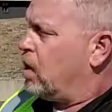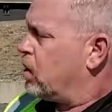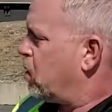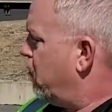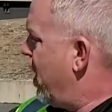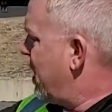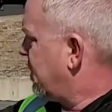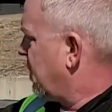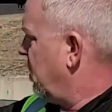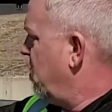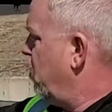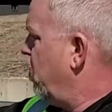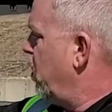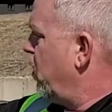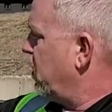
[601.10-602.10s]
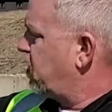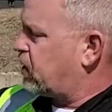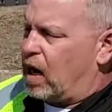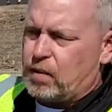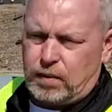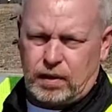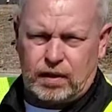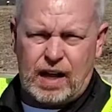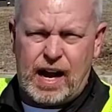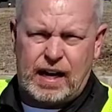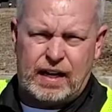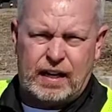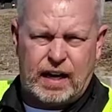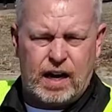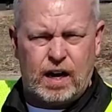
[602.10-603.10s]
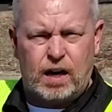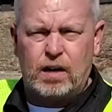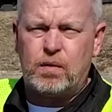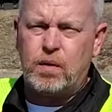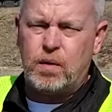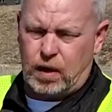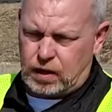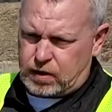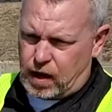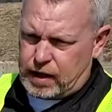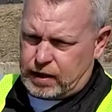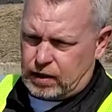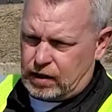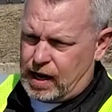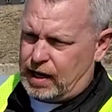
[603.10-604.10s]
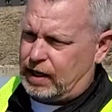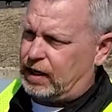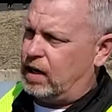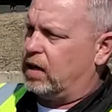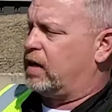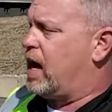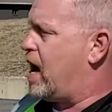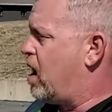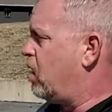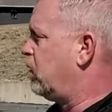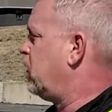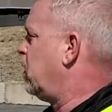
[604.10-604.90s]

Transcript: So basically we want to start with the landing gear. We want to crank your landing gear down.